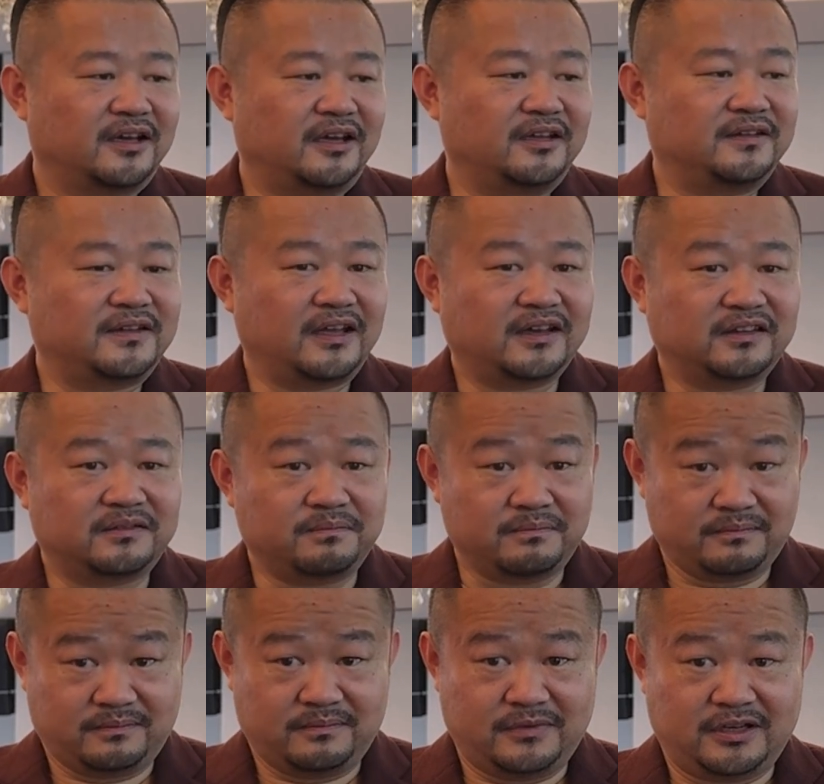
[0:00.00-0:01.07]
It takes
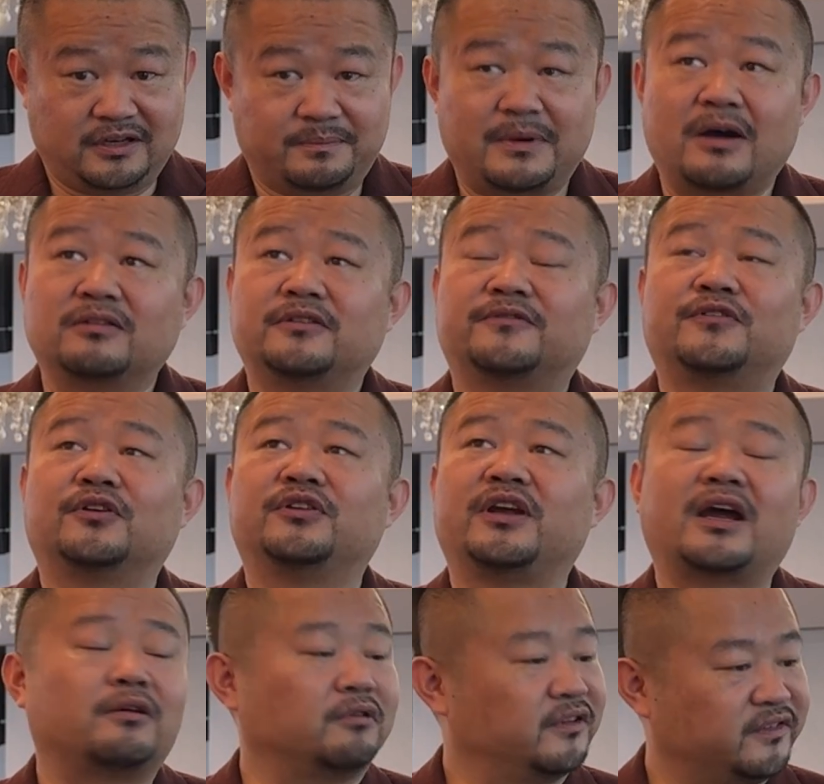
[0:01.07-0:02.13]
me about forty
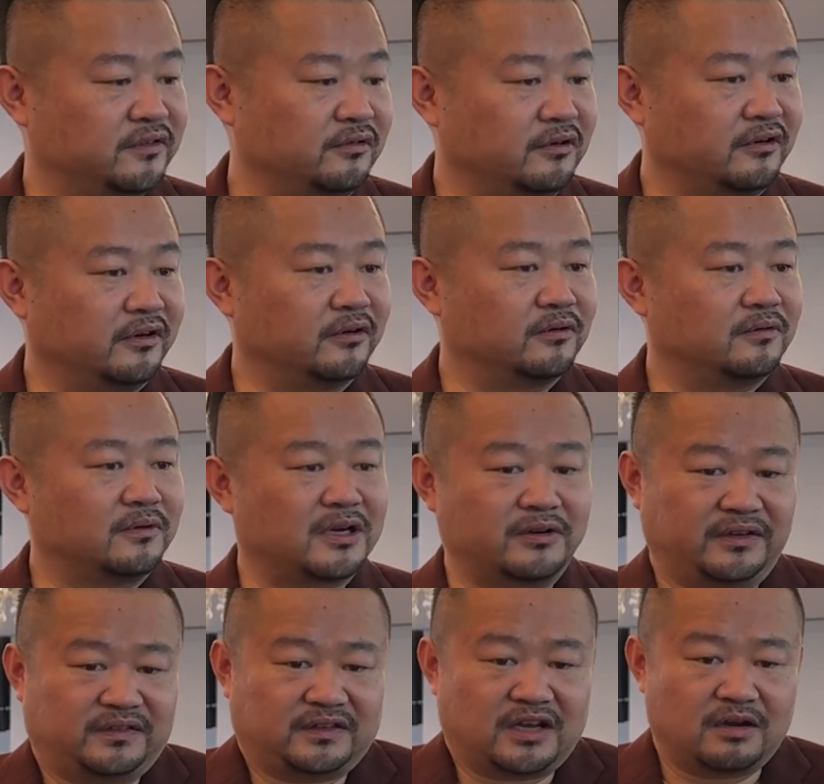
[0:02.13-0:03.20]
hours to learn. Wow,
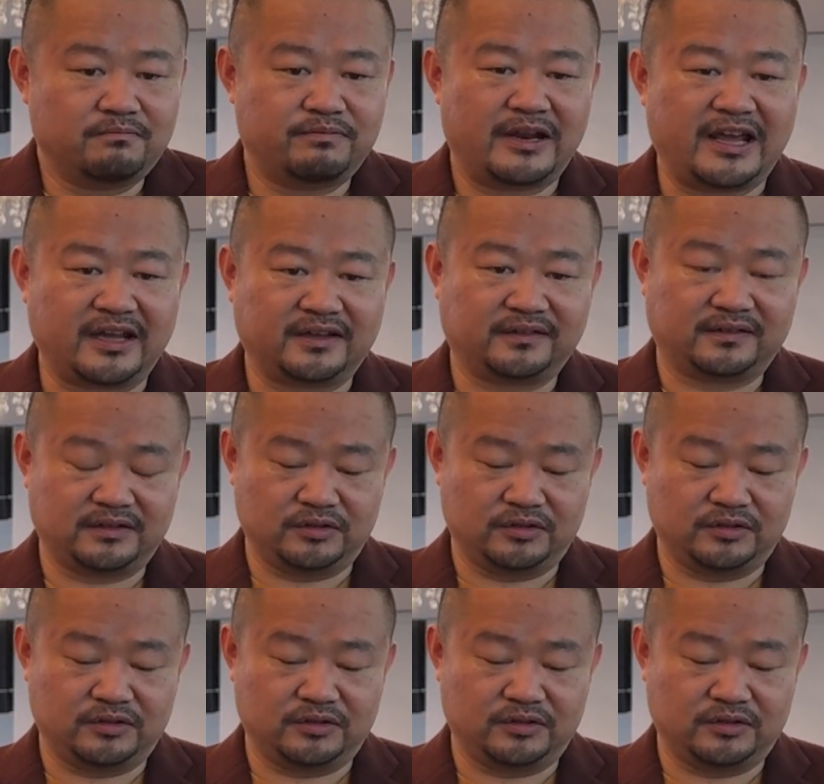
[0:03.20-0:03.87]
it's complex.